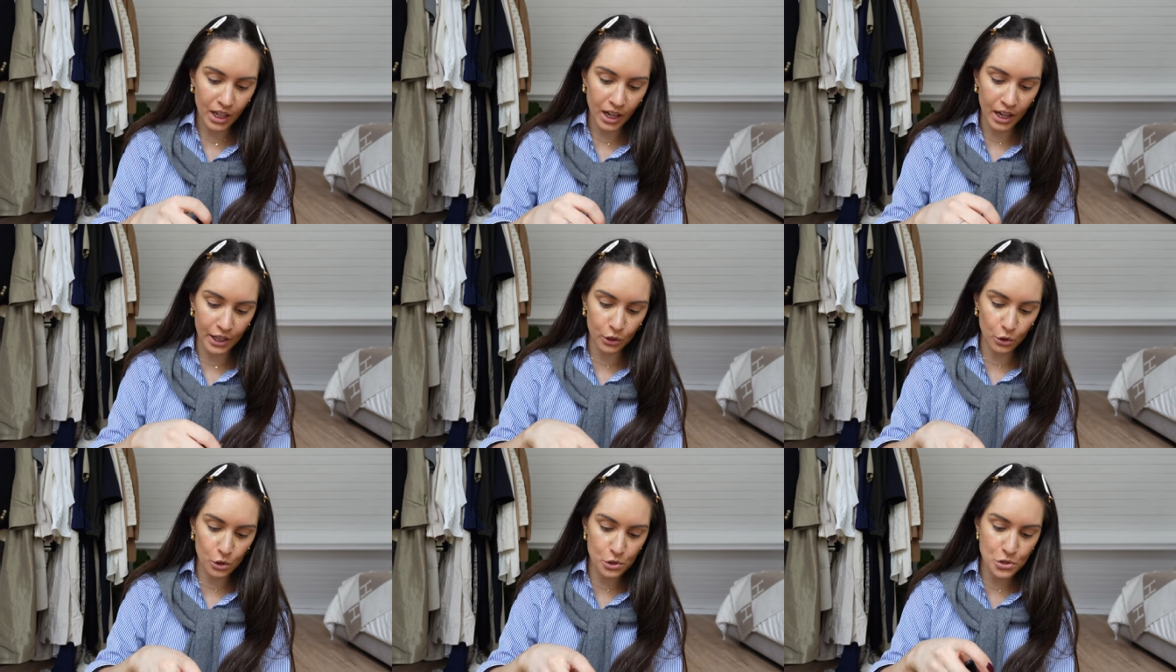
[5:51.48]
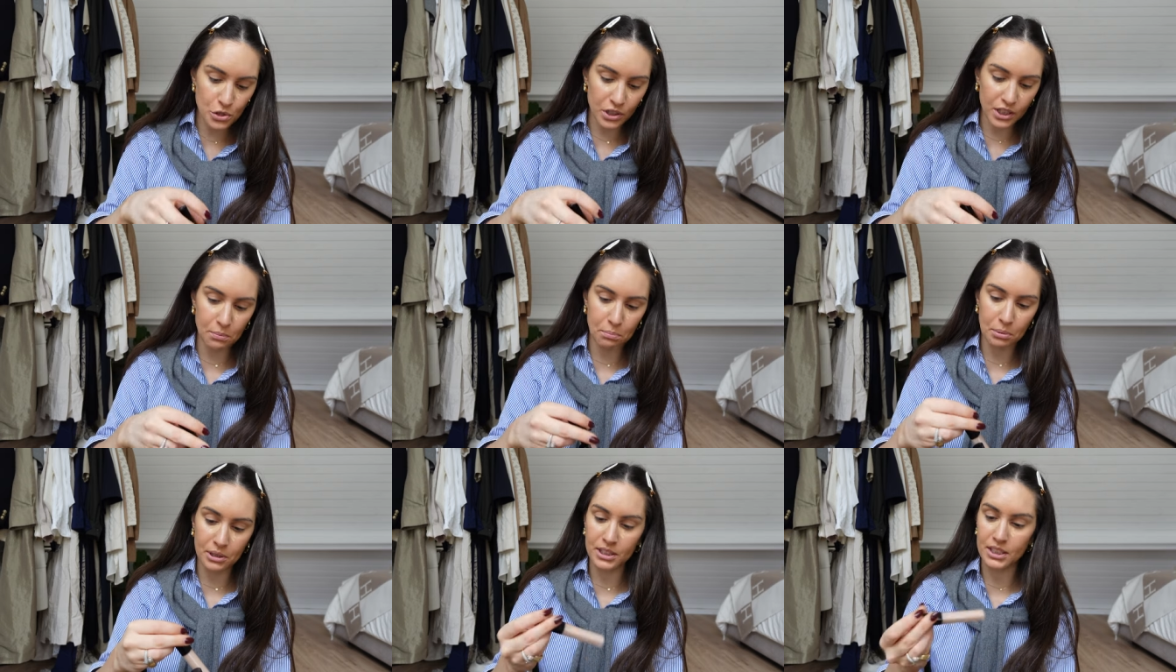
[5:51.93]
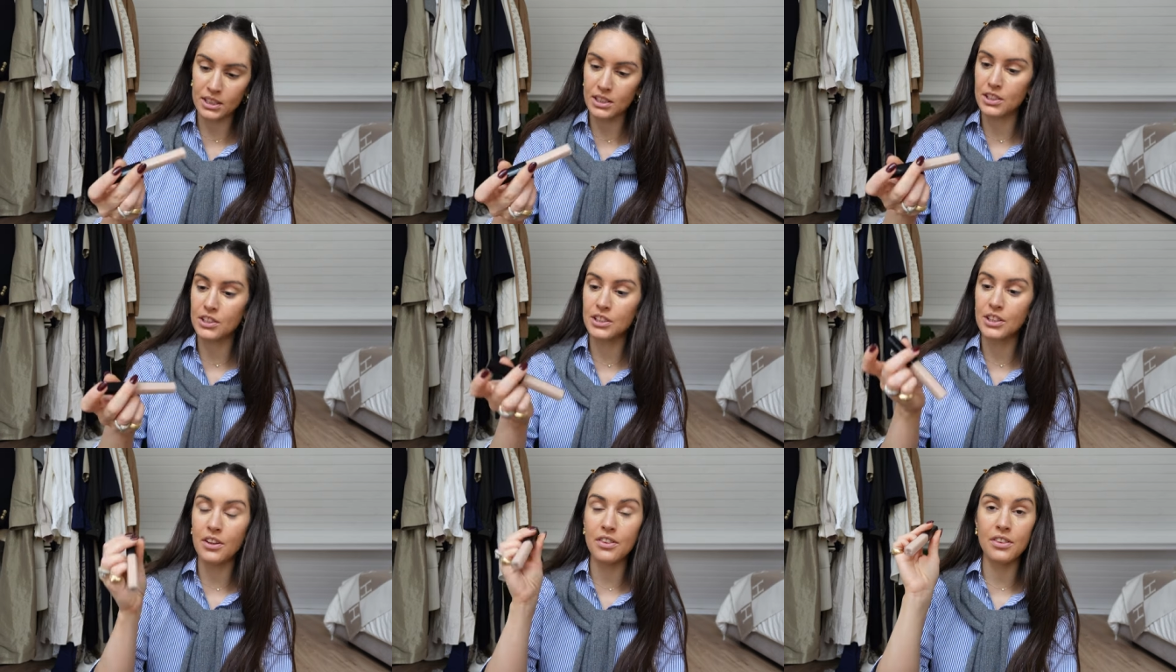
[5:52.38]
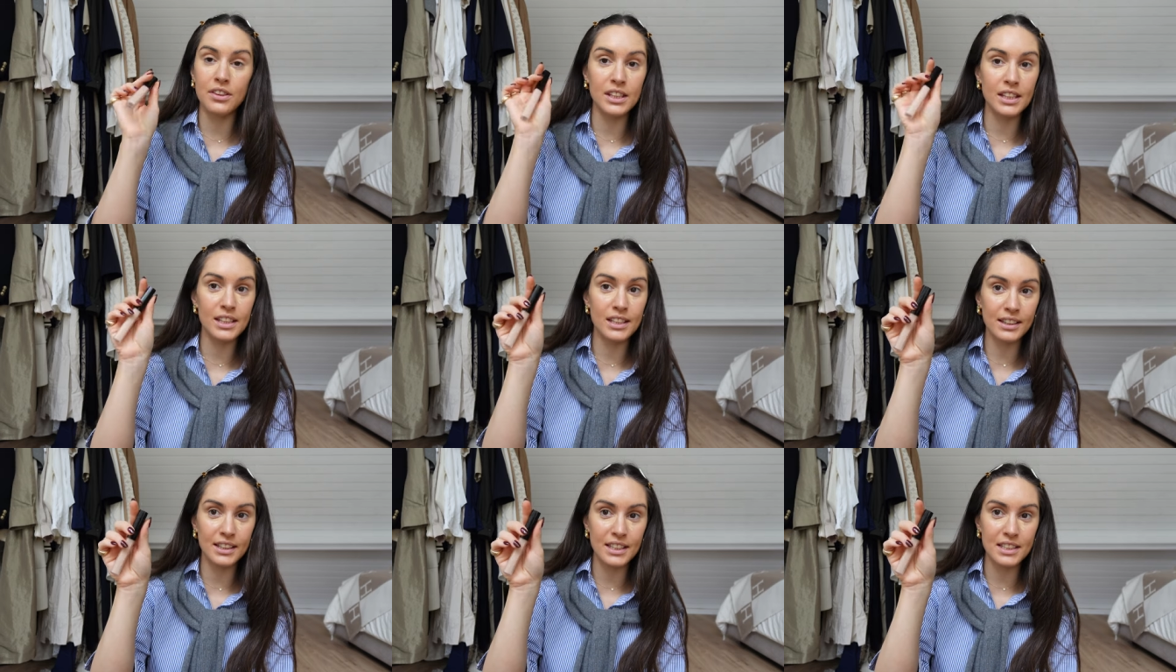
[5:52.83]
I also keep in here
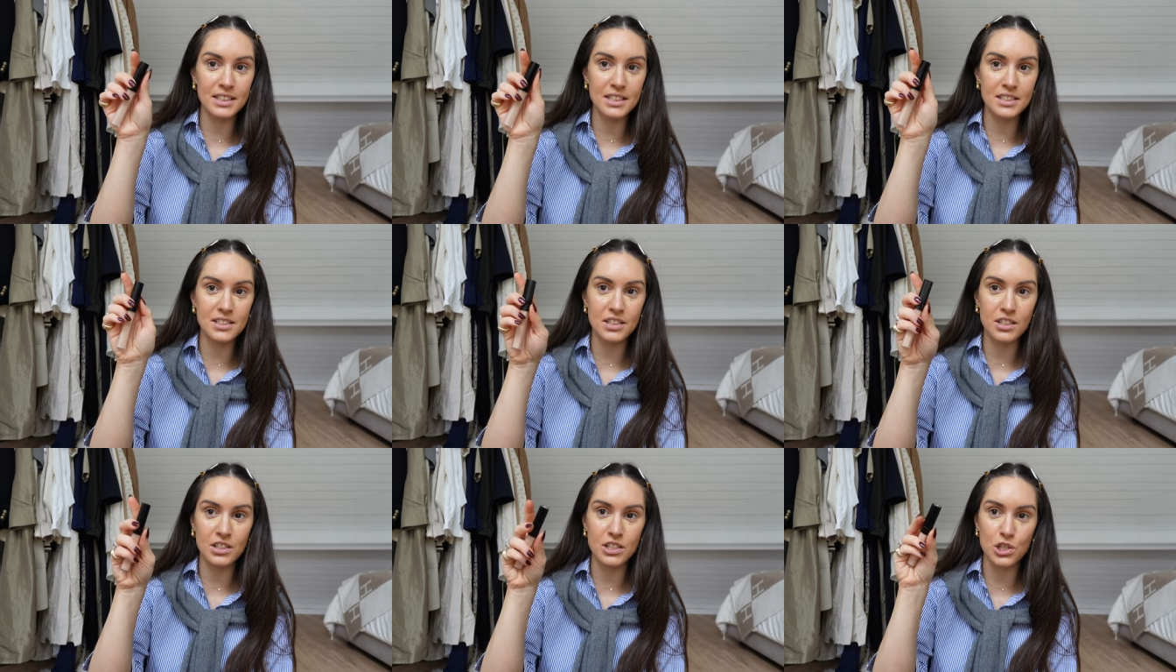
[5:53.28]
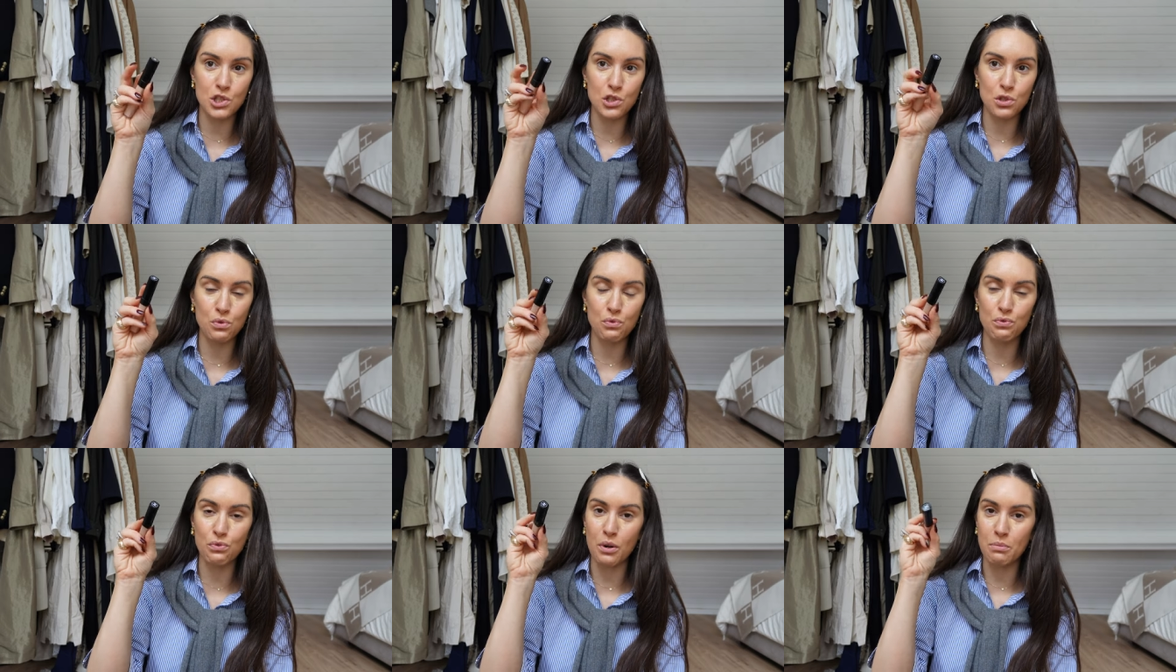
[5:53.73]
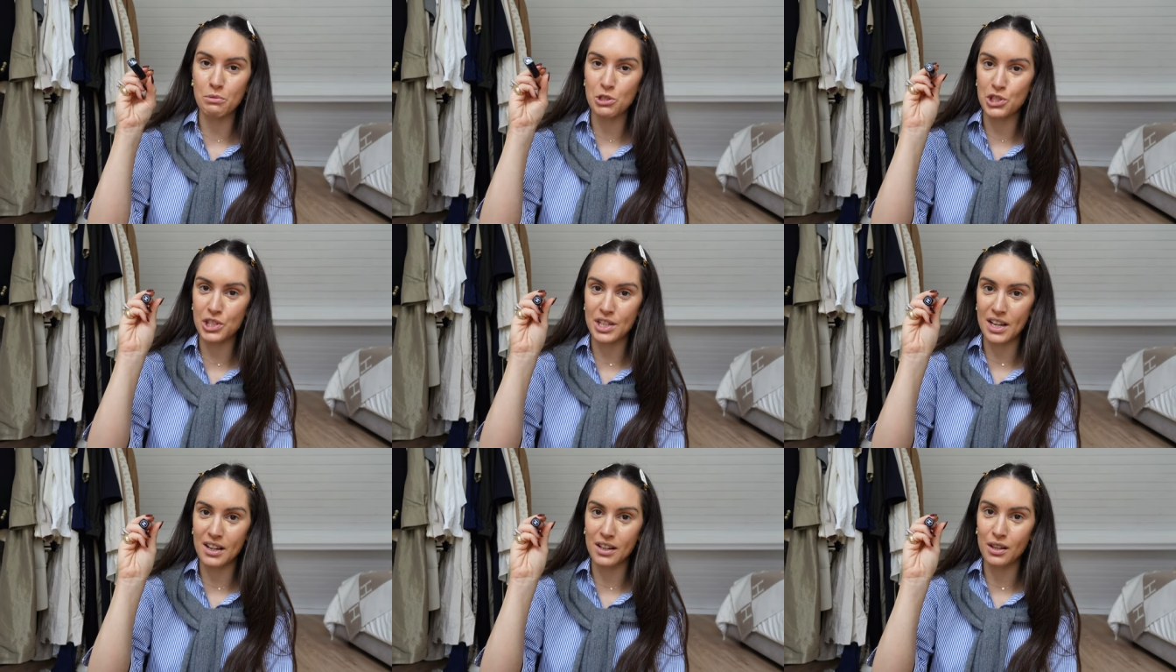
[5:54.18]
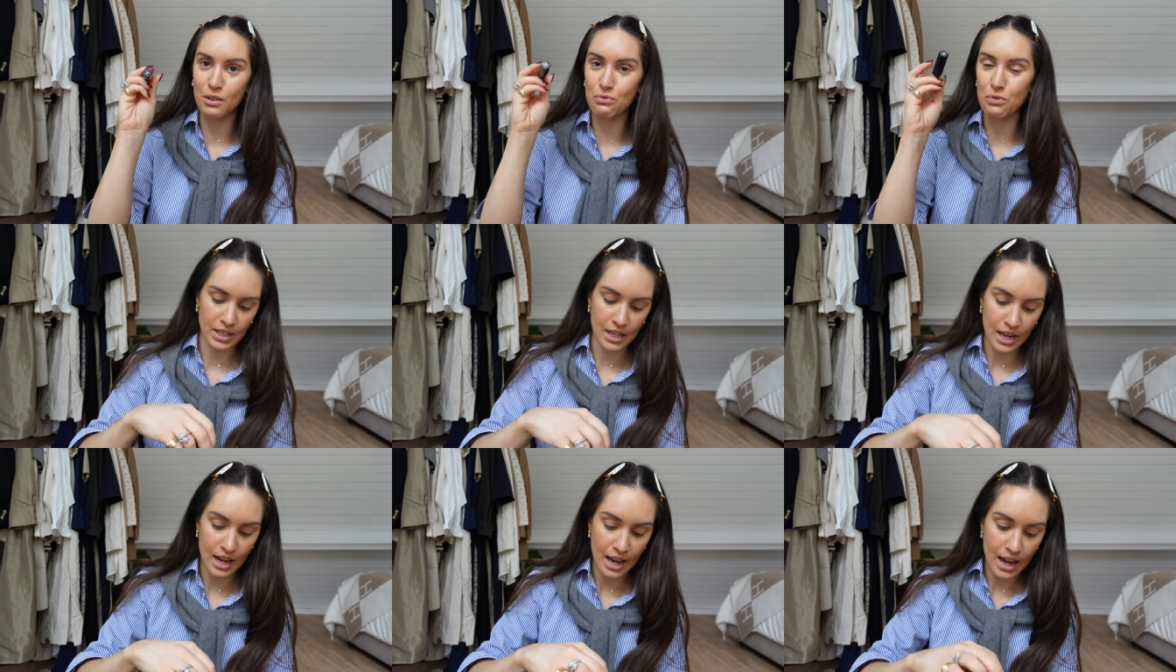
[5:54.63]
the latest edition from Chanel.
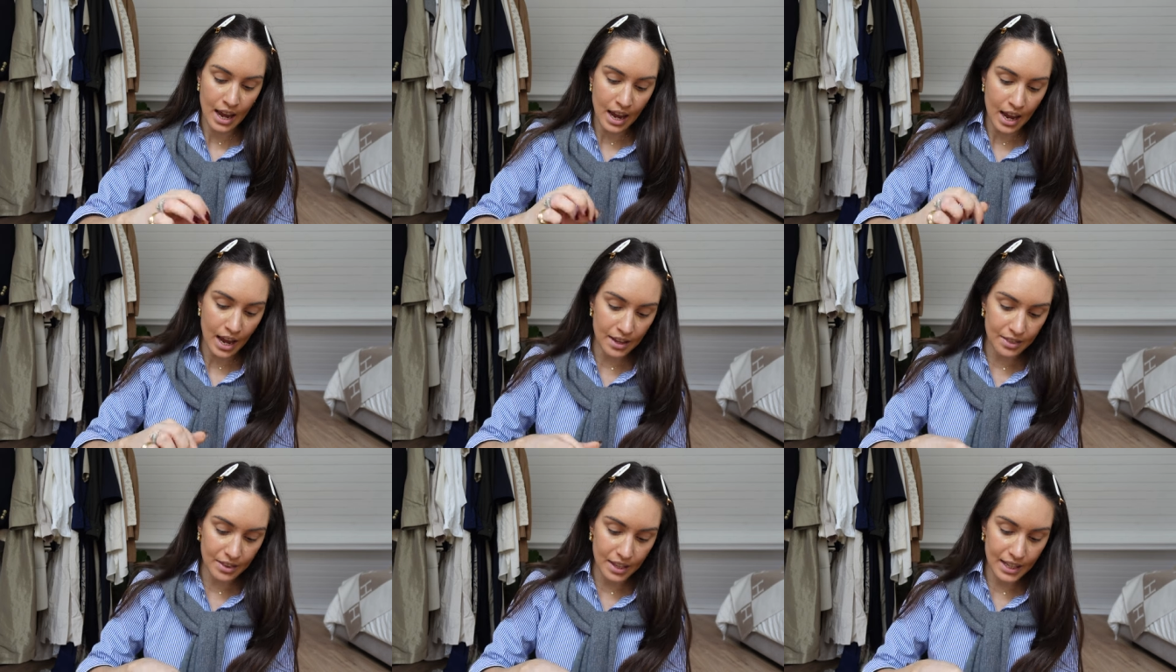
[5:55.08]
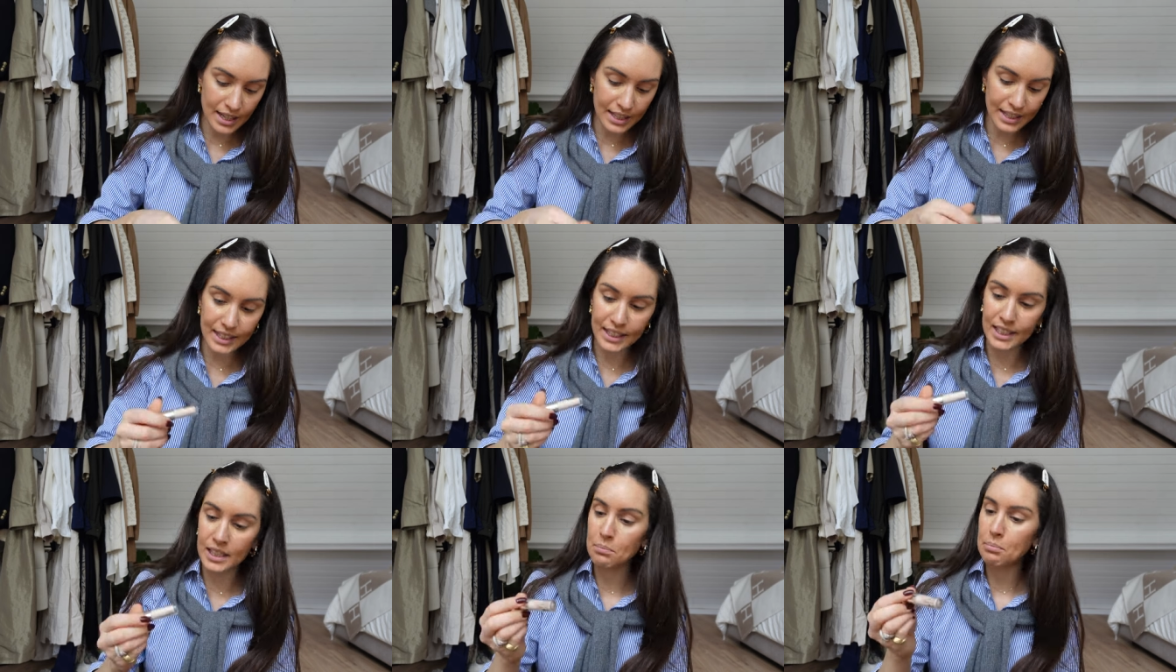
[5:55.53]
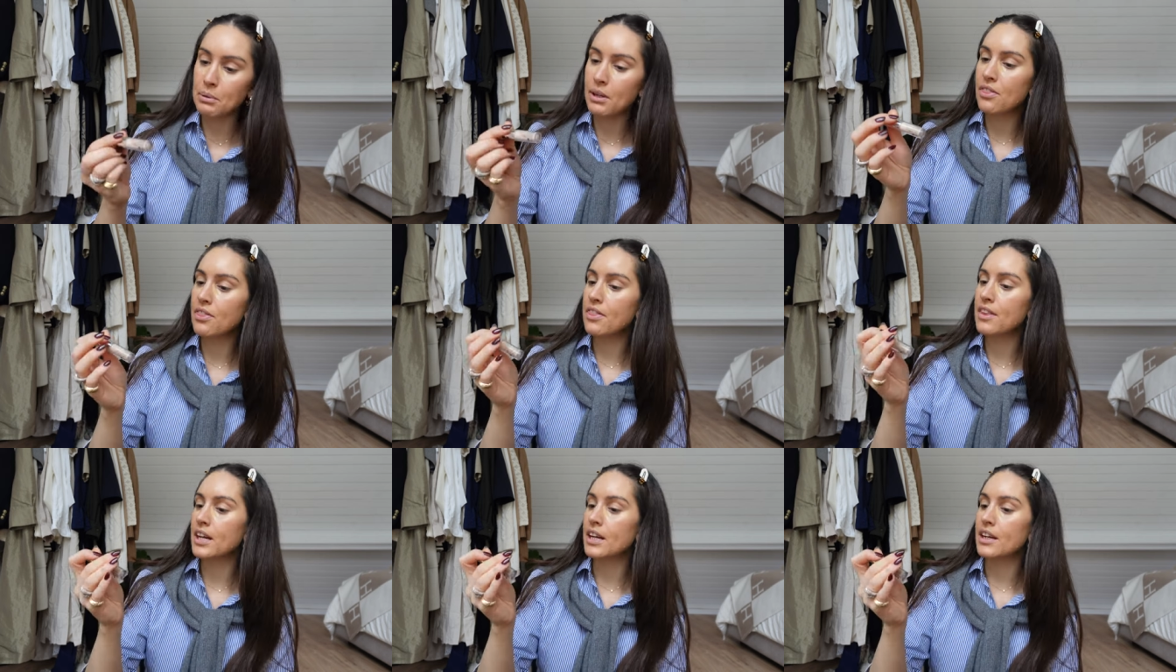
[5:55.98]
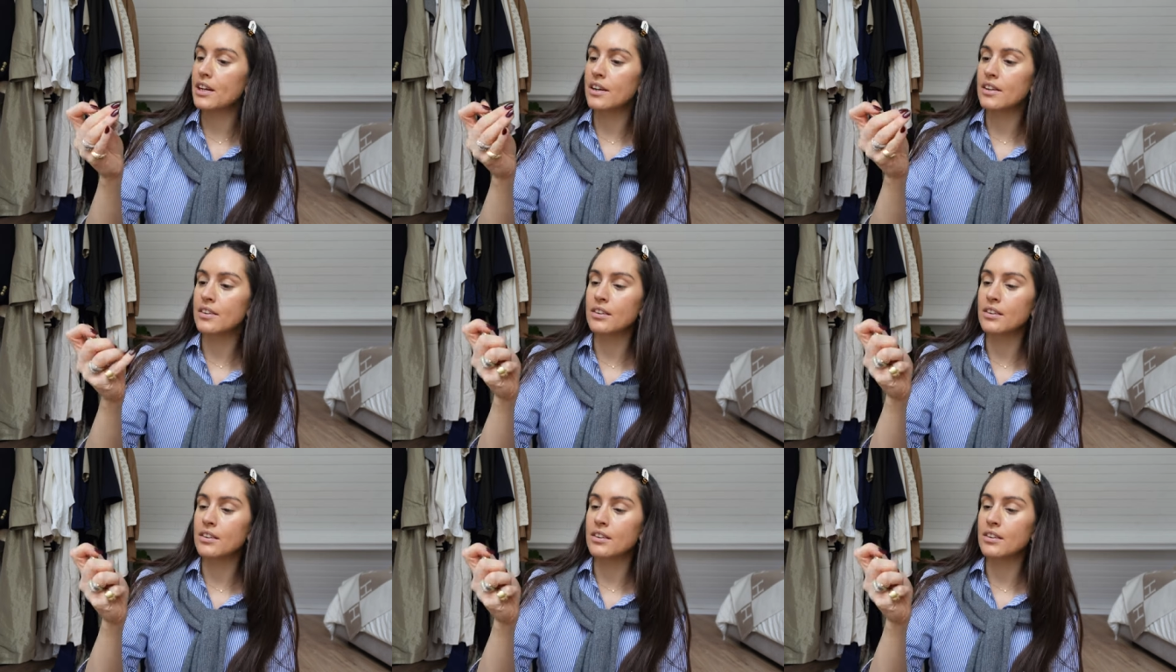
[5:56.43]
And then I keep in there